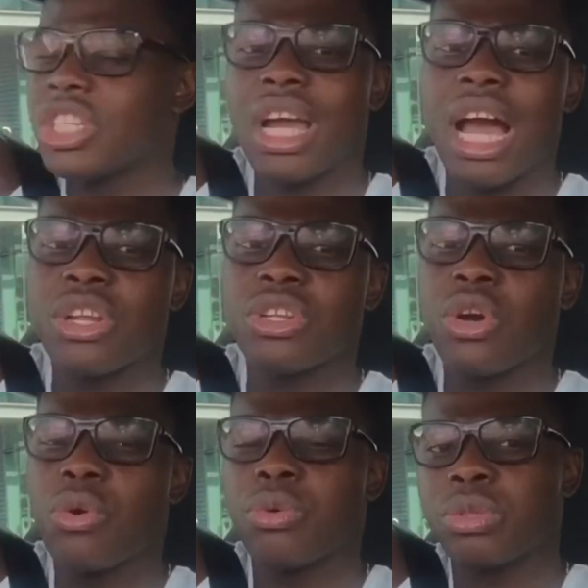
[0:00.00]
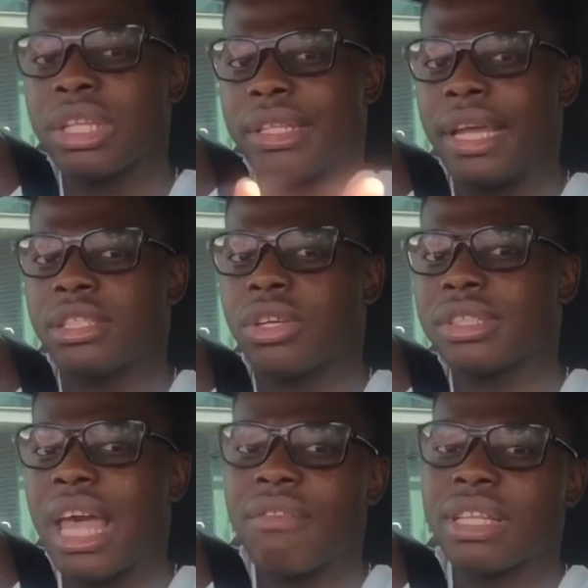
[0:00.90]
here. I don't know the dates
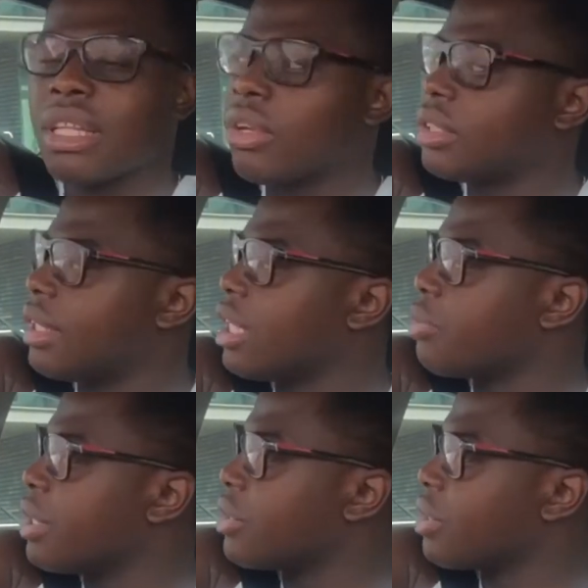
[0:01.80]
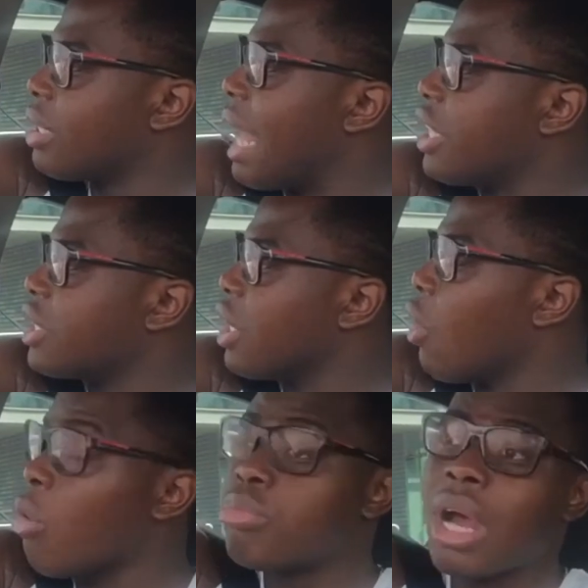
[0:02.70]
because they haven't announced the dates when it's gonna land here
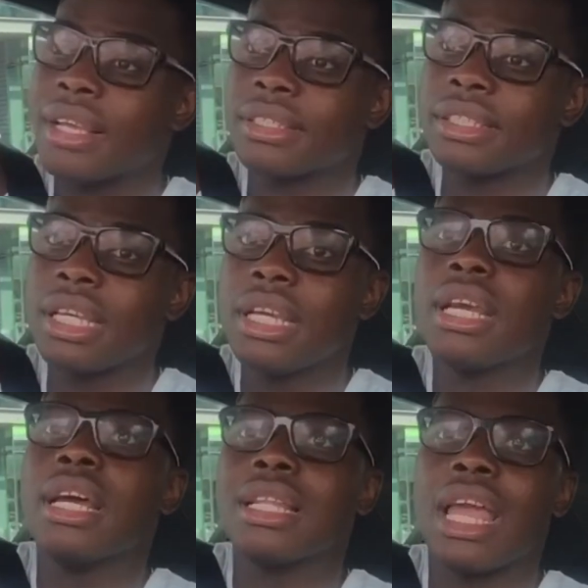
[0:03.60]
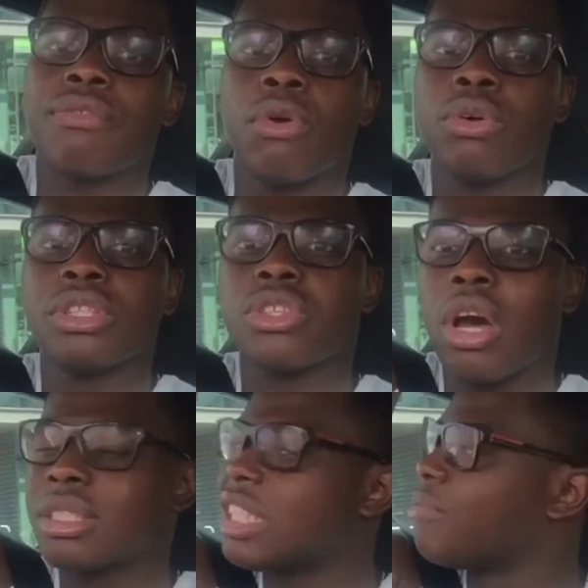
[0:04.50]
or prices. Like, for all these
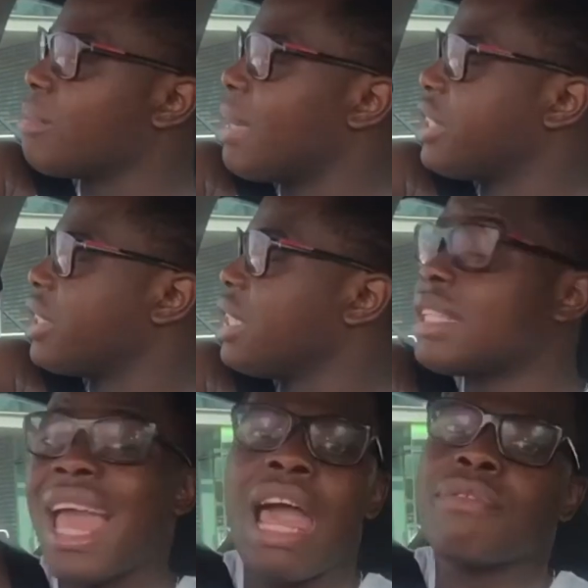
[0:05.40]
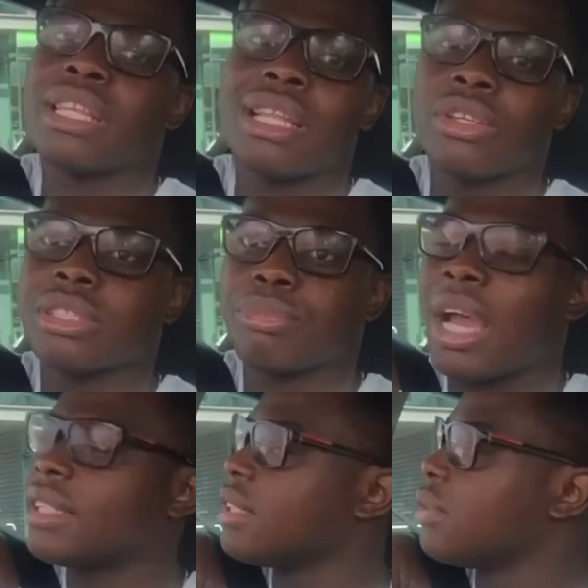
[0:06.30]
cars that I've been mentioning, they haven't announced the
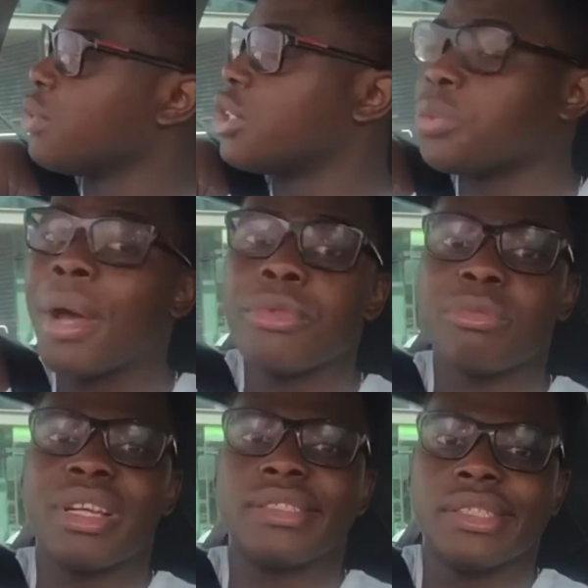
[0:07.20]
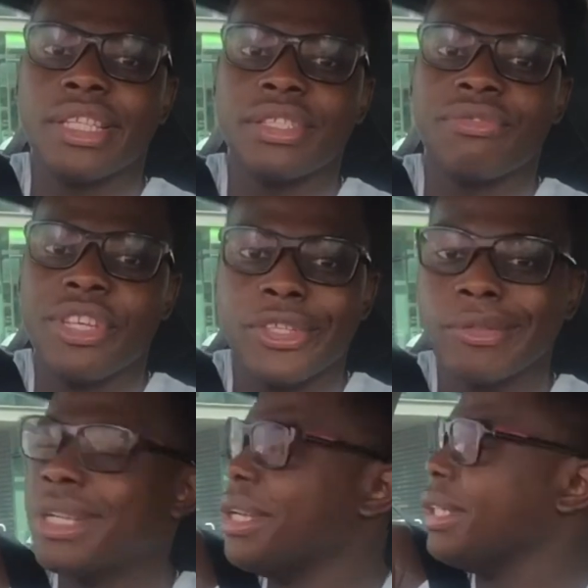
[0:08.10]
prices, which is why I'm not mentioning it in the
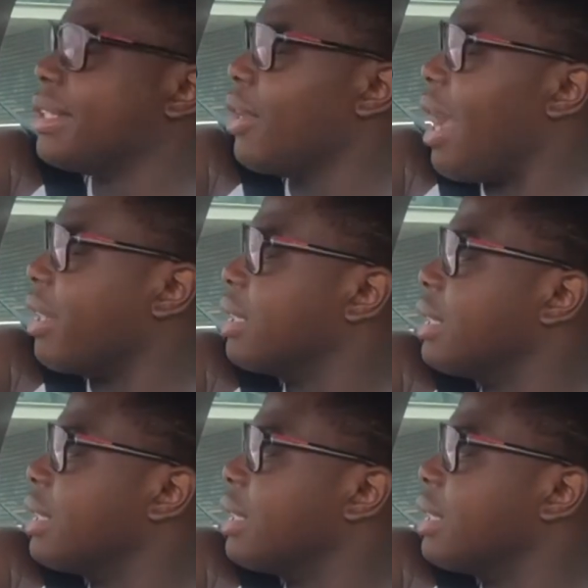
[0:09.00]
video. So yeah,